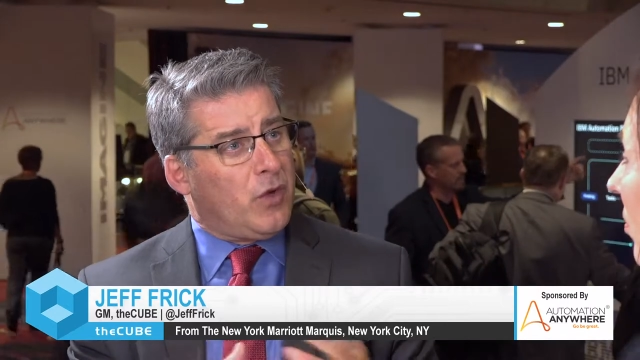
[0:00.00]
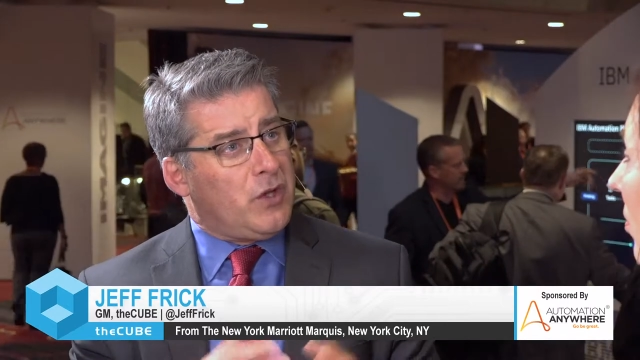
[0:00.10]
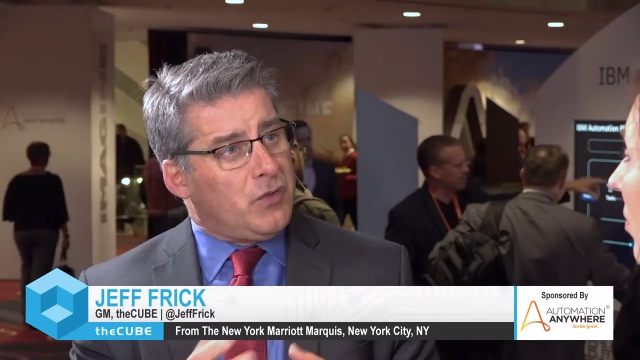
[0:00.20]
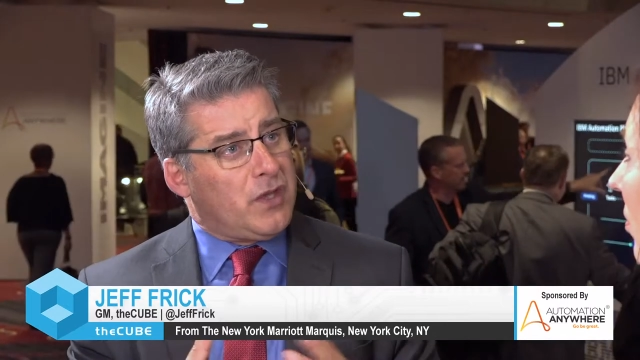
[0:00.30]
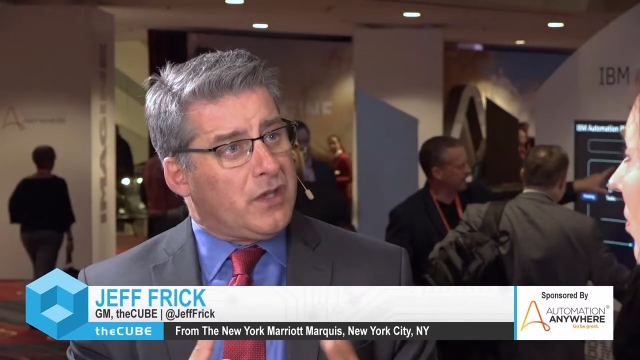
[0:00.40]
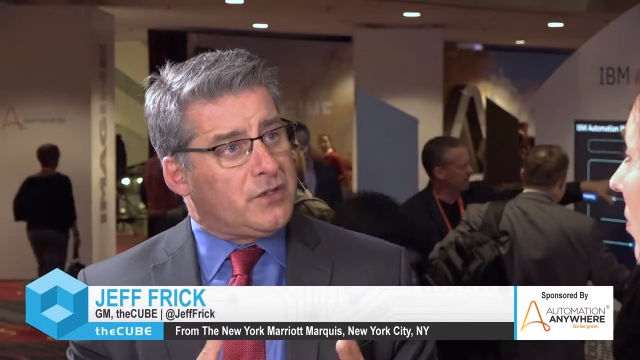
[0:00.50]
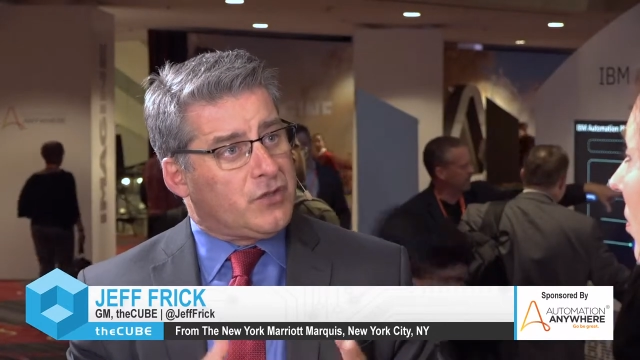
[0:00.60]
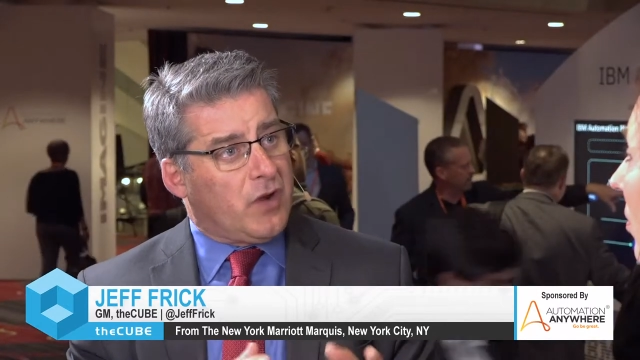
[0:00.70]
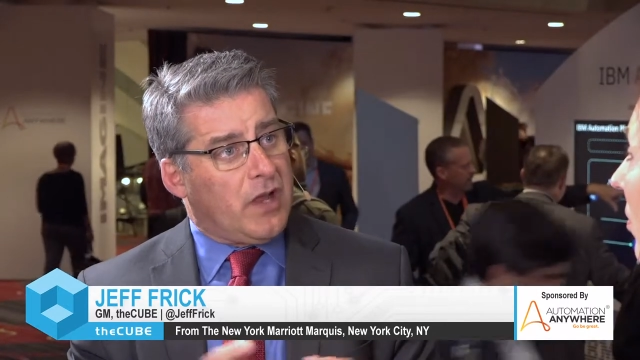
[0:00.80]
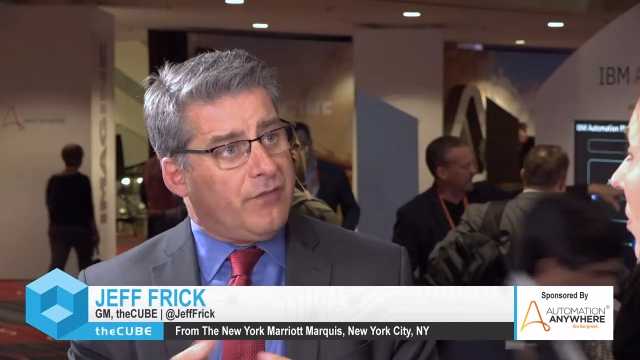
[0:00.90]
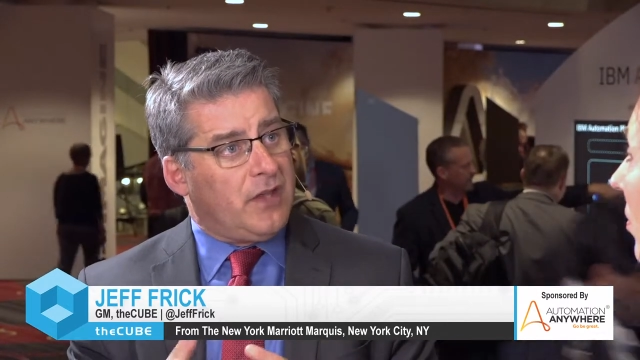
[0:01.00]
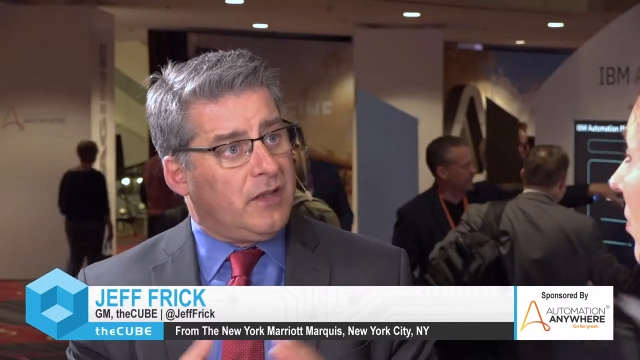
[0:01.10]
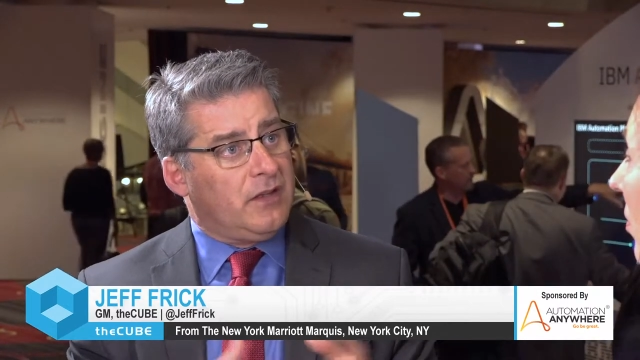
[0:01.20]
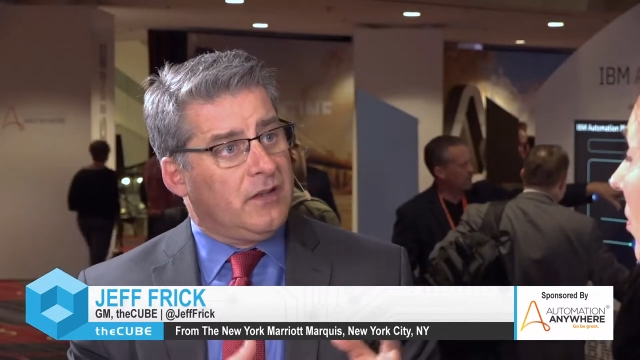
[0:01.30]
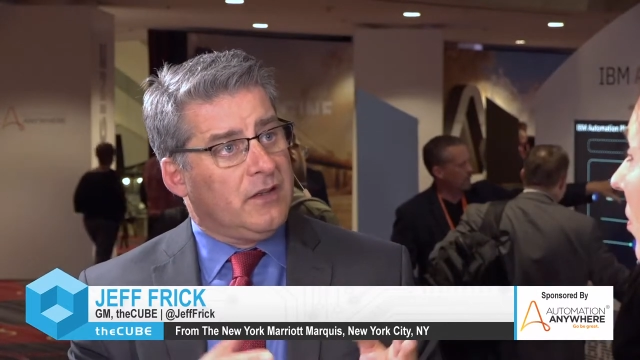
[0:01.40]
Speaker 1: What do you think is
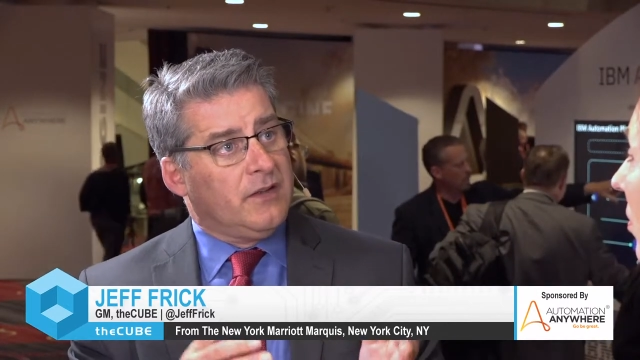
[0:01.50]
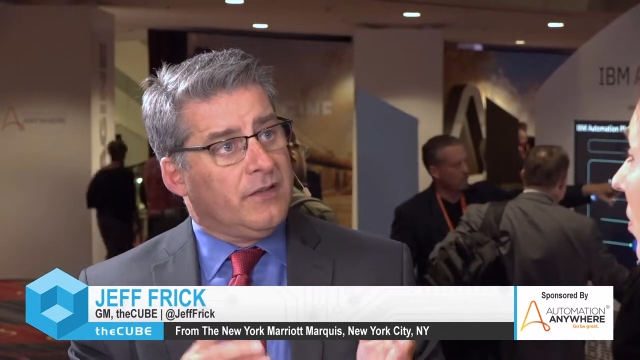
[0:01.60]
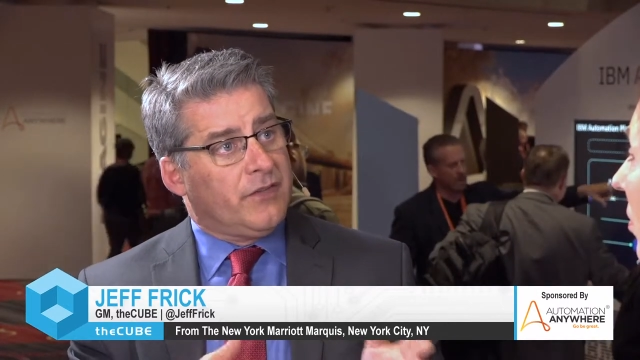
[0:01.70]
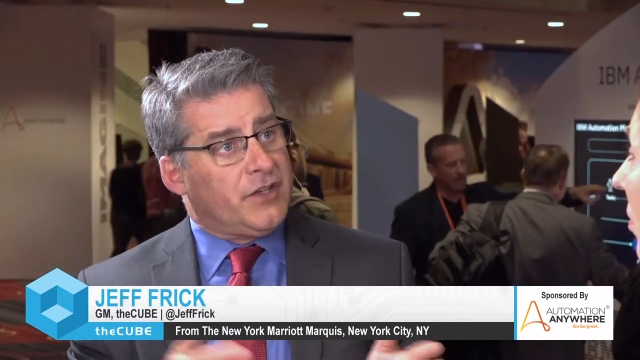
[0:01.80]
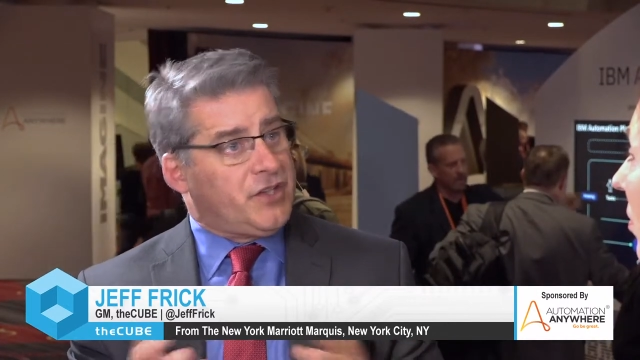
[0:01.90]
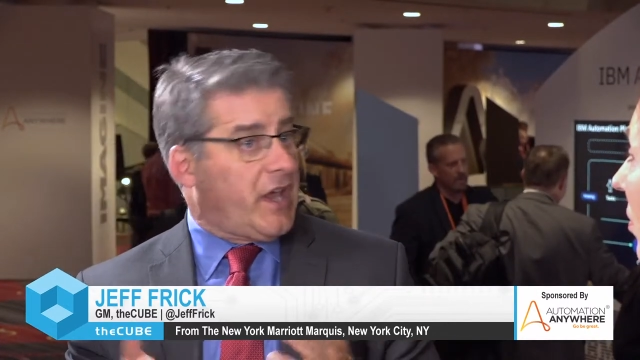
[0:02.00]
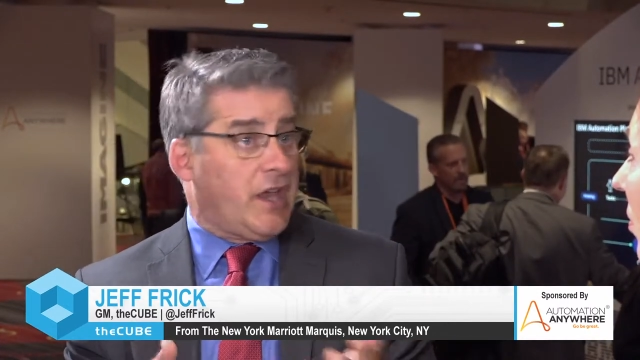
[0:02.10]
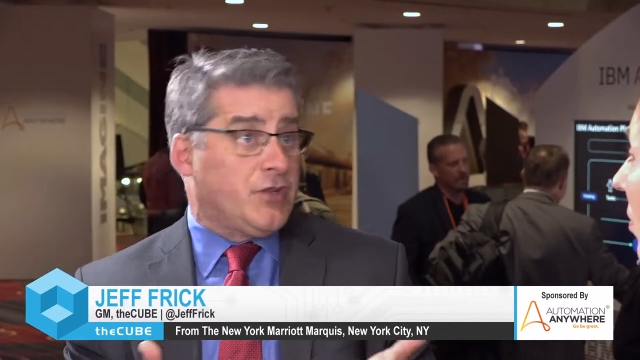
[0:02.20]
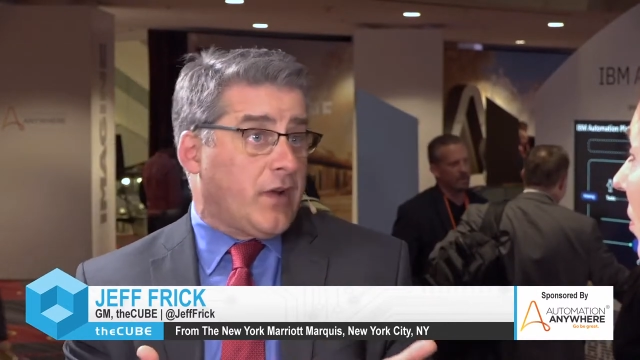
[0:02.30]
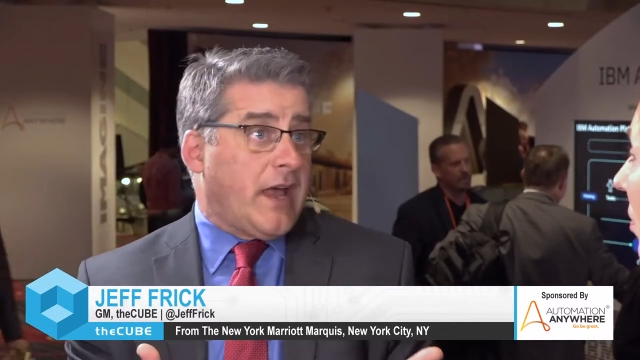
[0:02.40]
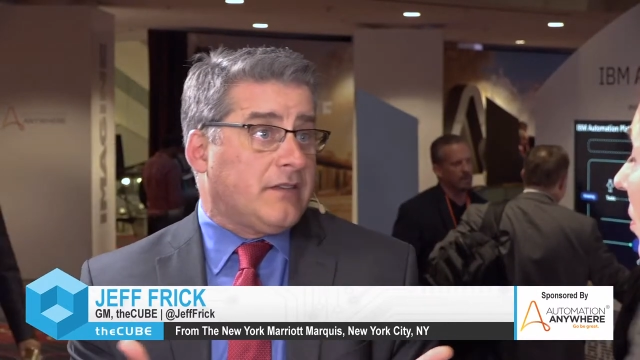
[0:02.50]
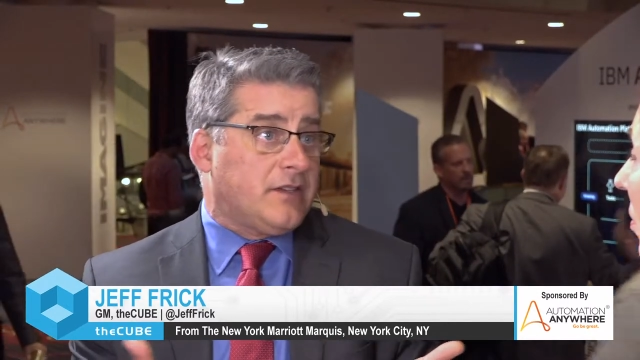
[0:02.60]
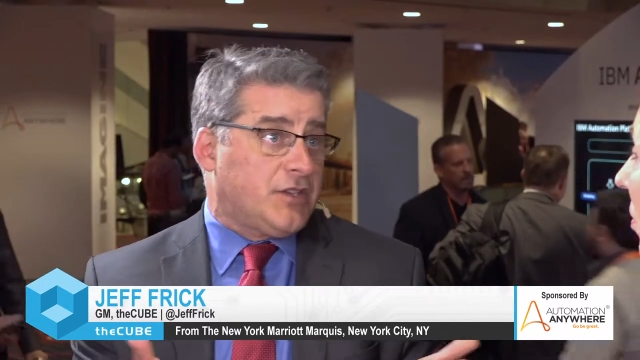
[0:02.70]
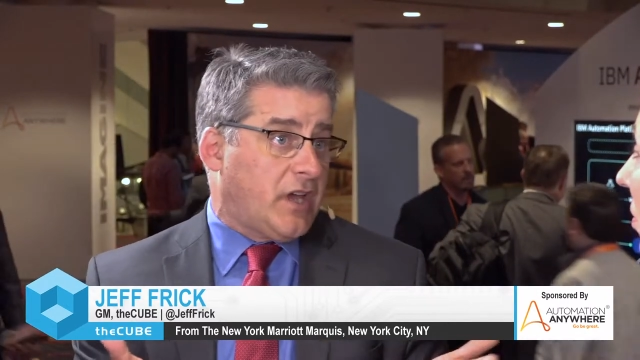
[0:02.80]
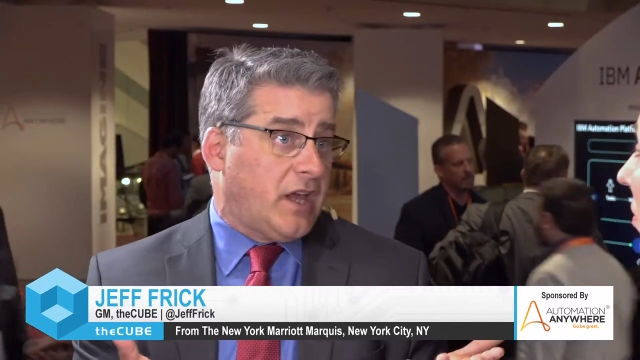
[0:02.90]
driving the change or has it